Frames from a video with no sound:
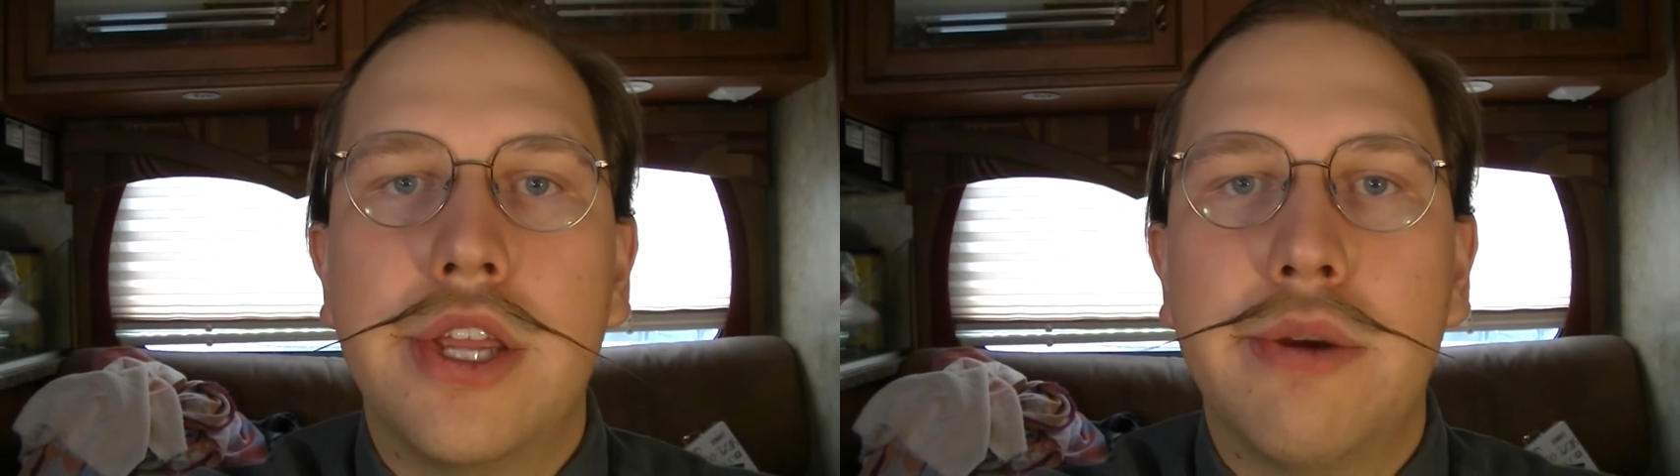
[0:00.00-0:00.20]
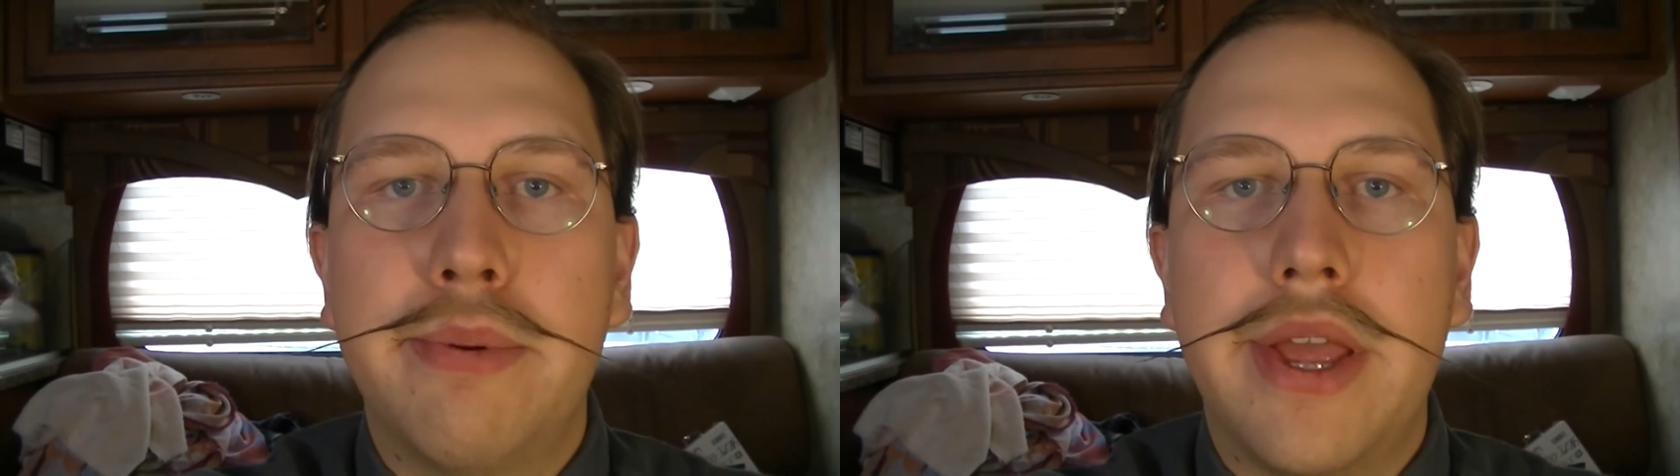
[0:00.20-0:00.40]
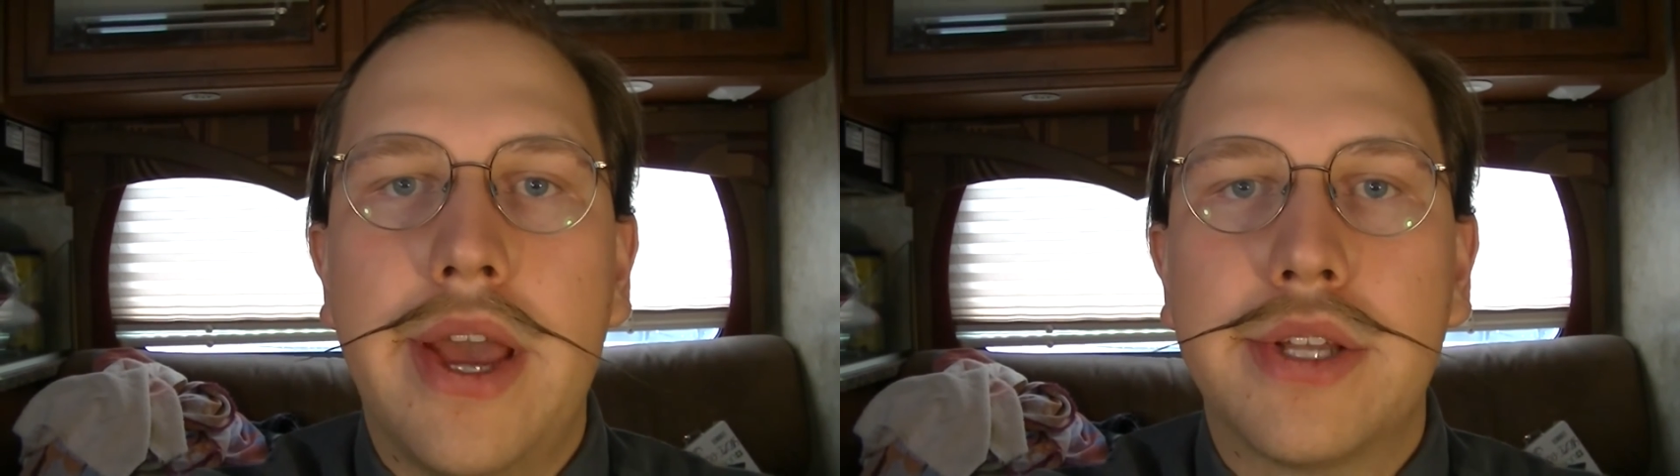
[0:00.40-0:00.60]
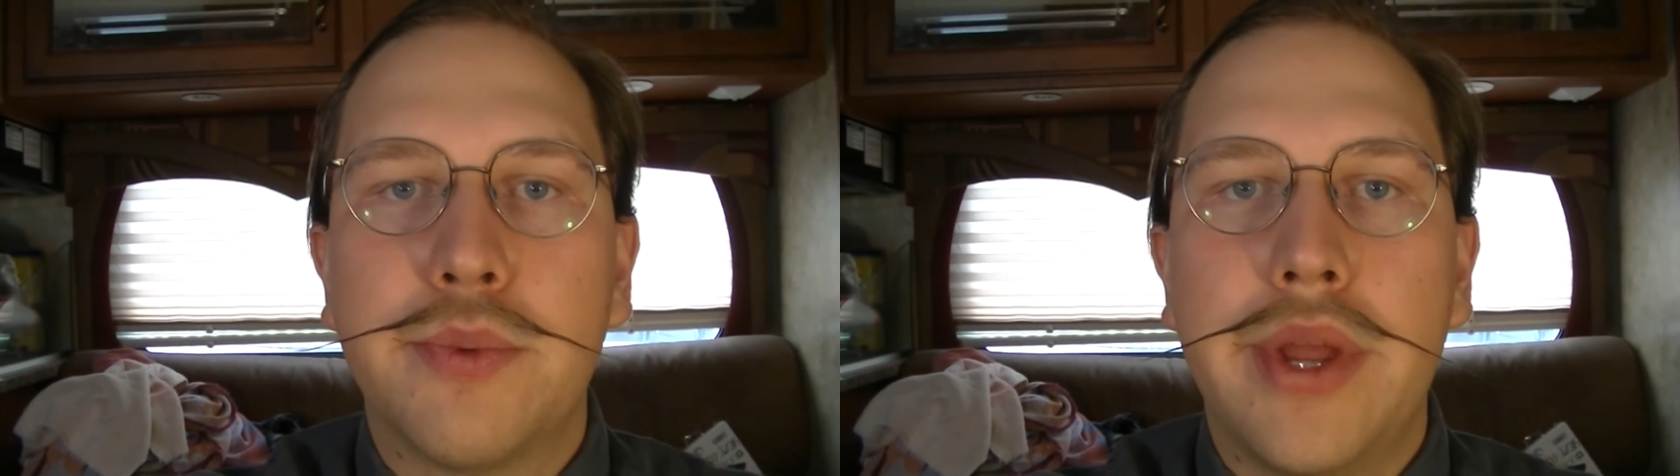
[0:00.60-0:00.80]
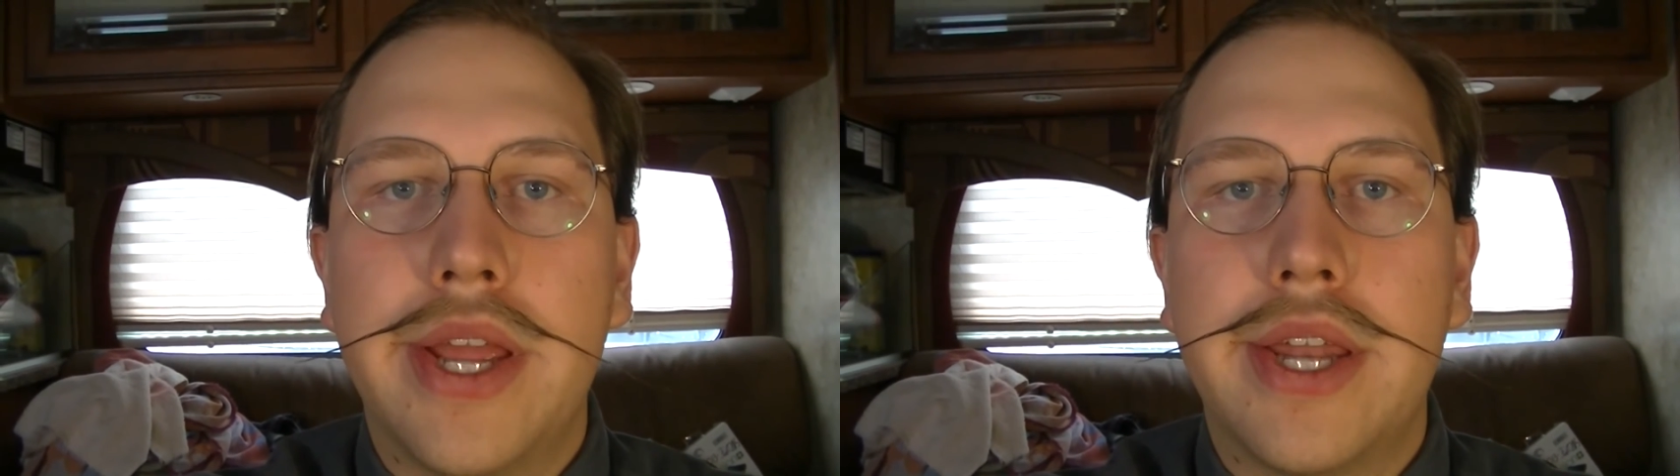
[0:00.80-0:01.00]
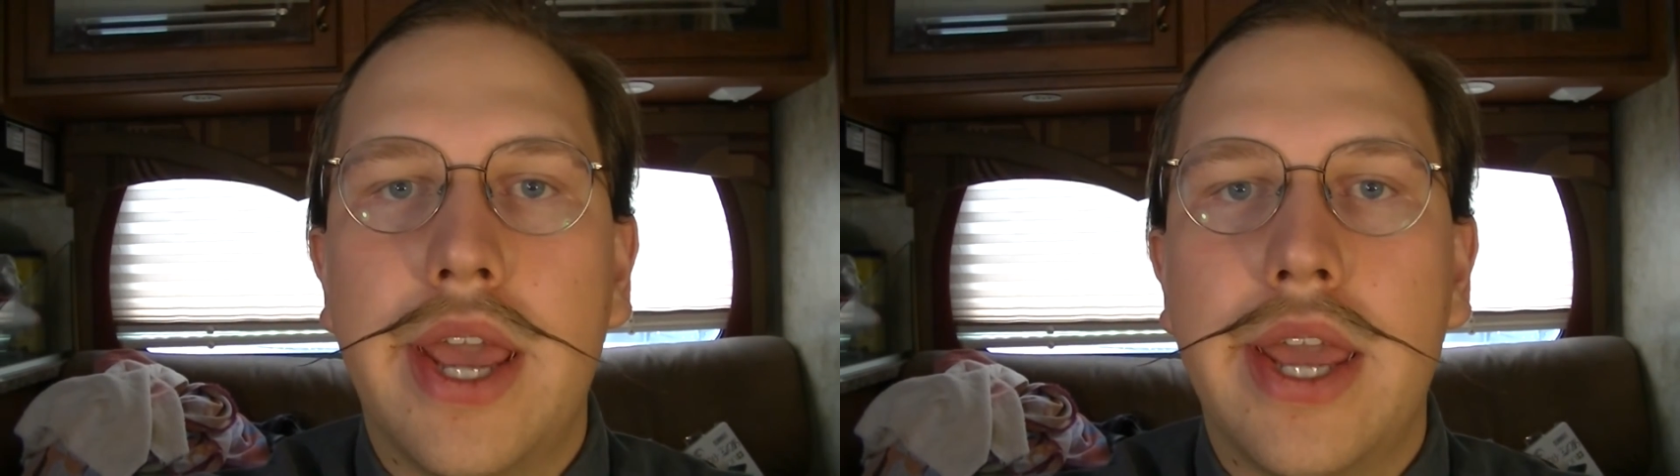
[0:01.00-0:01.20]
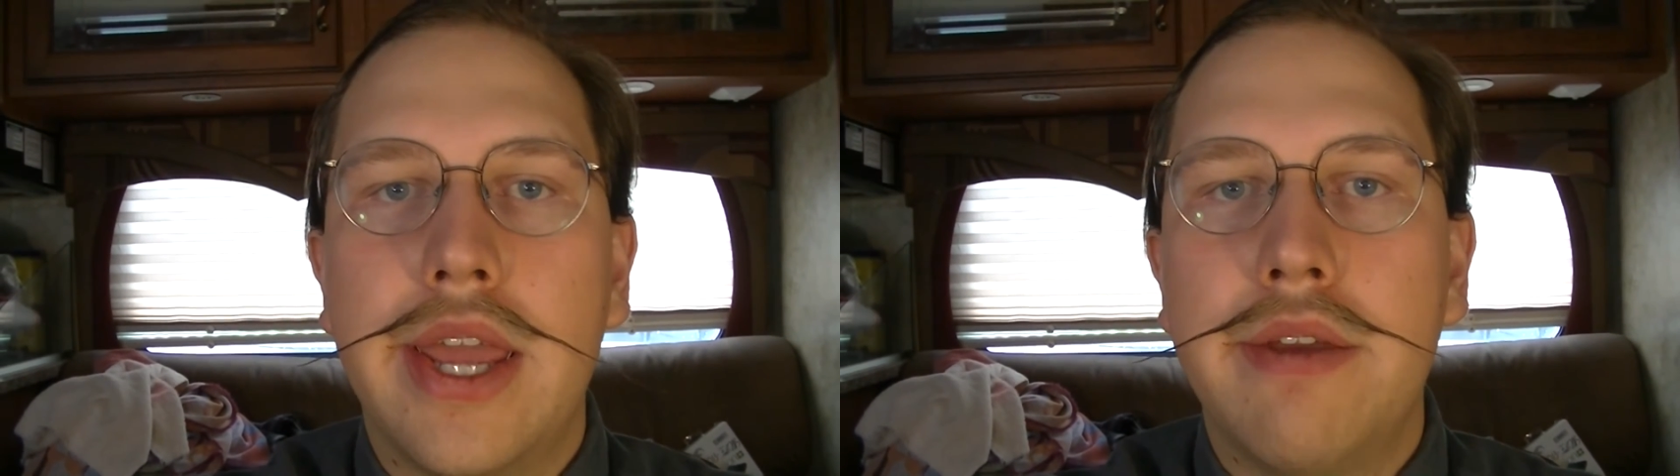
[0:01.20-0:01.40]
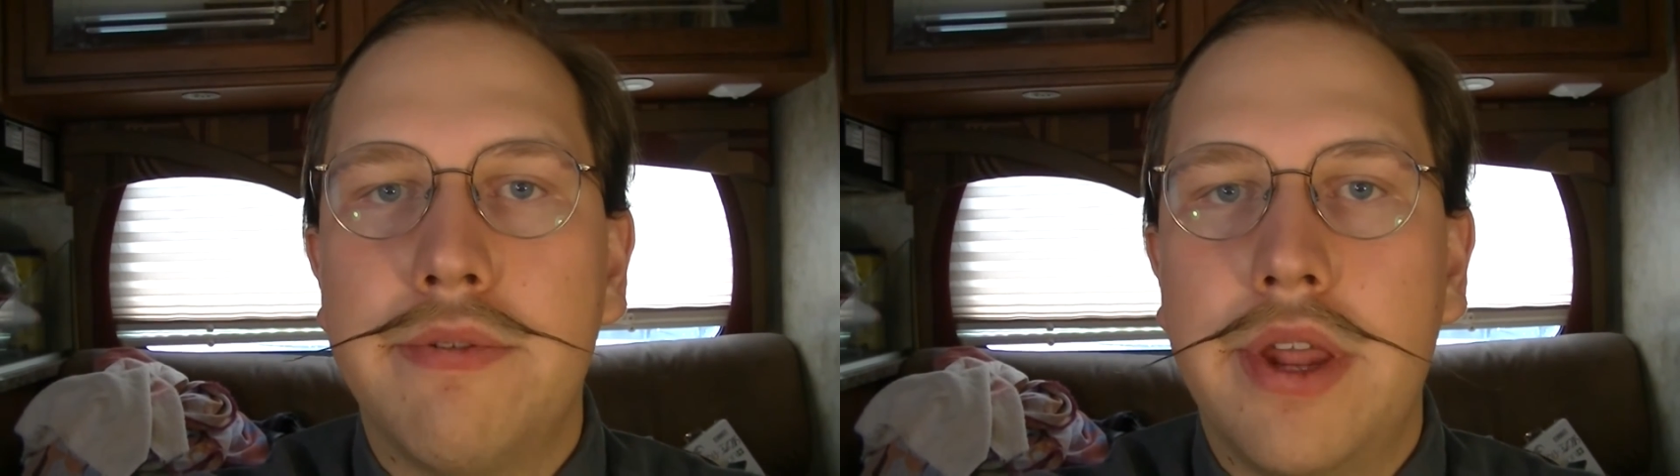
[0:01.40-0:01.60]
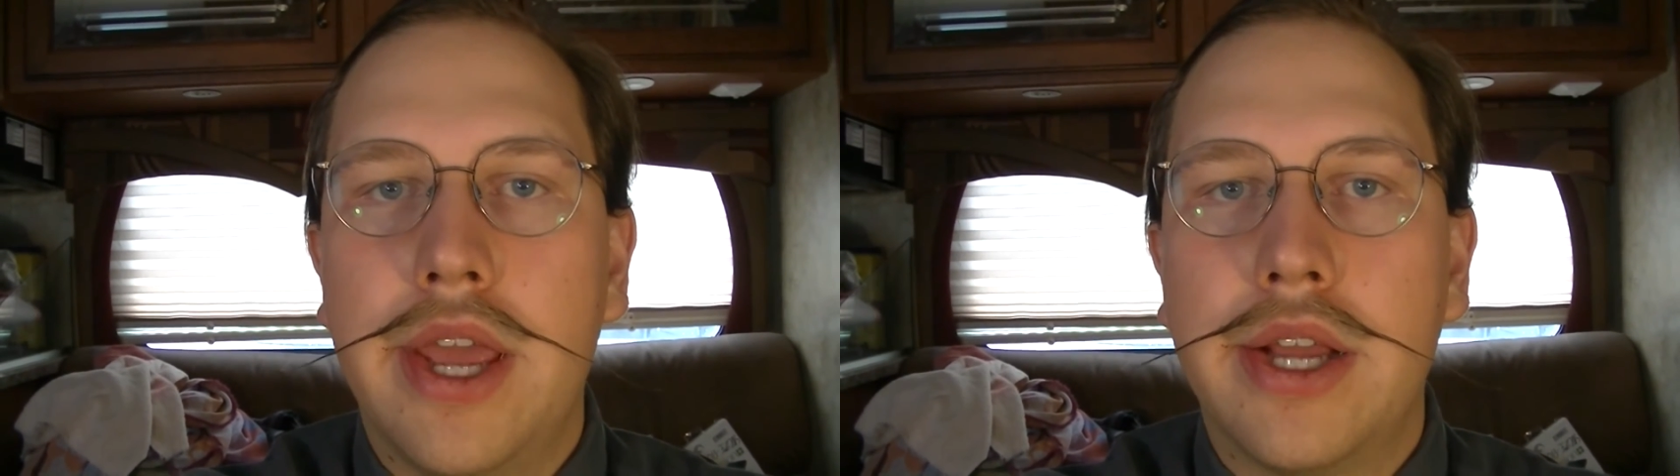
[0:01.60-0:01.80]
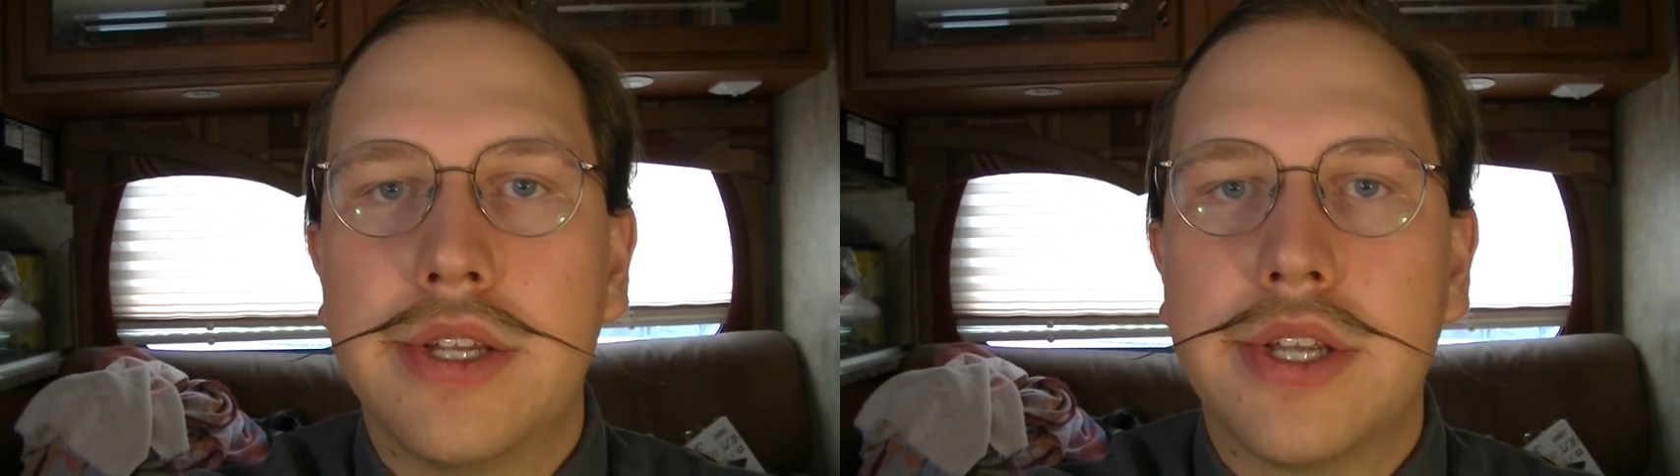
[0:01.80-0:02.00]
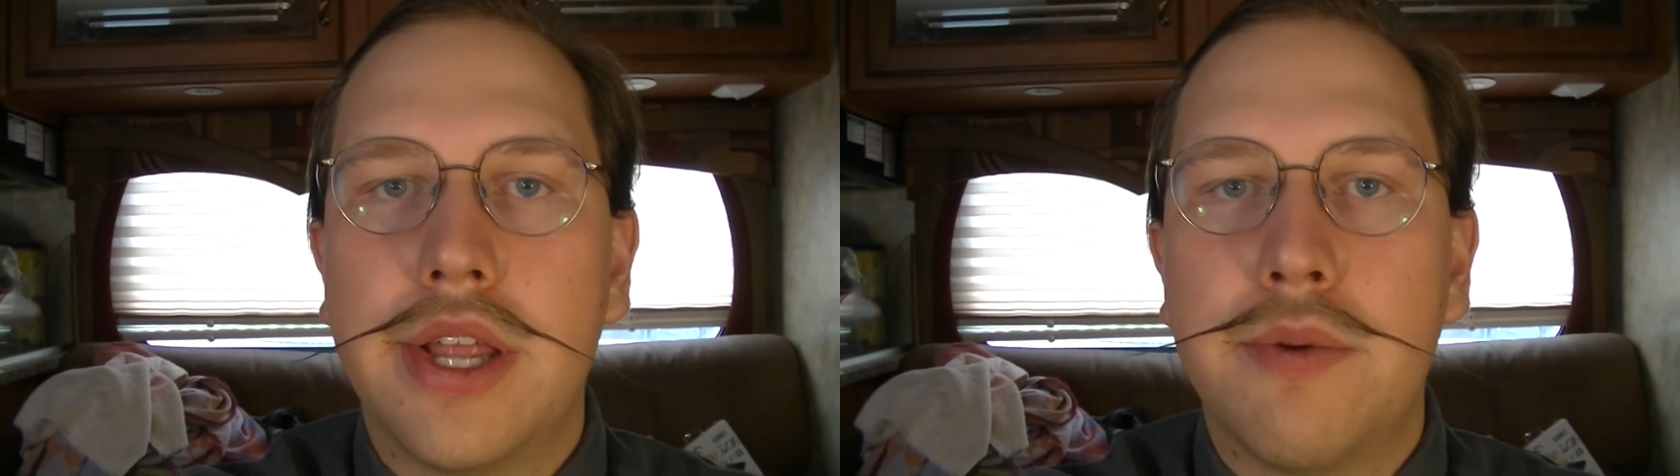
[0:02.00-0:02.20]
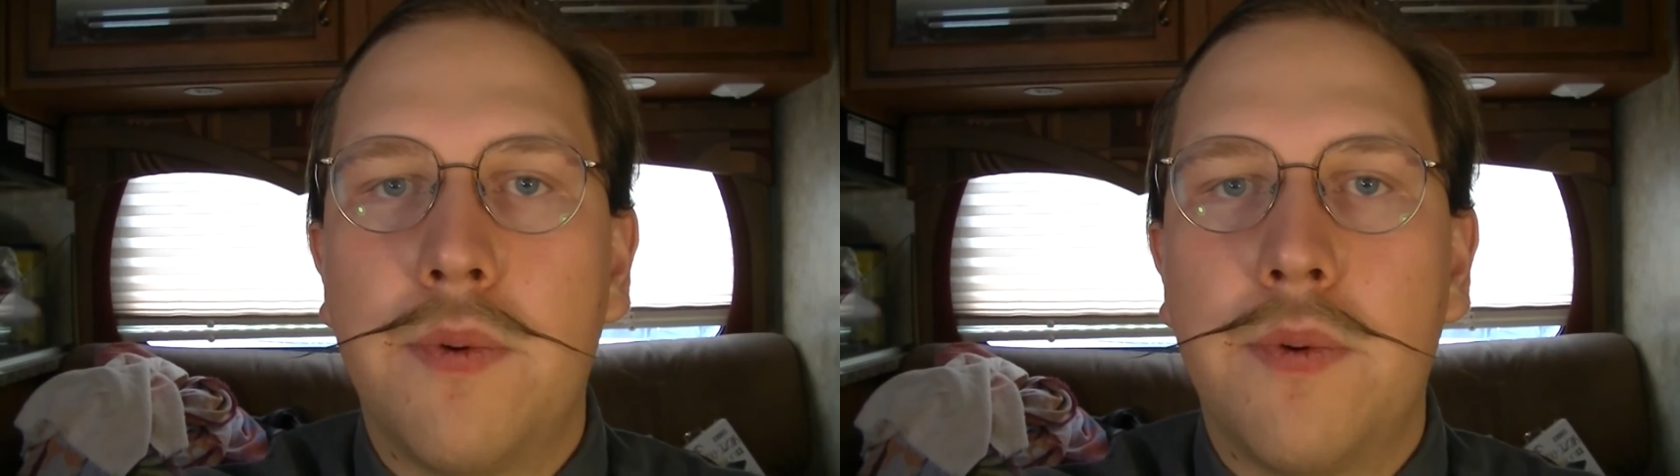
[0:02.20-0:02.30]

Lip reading: UPS weekday evenings and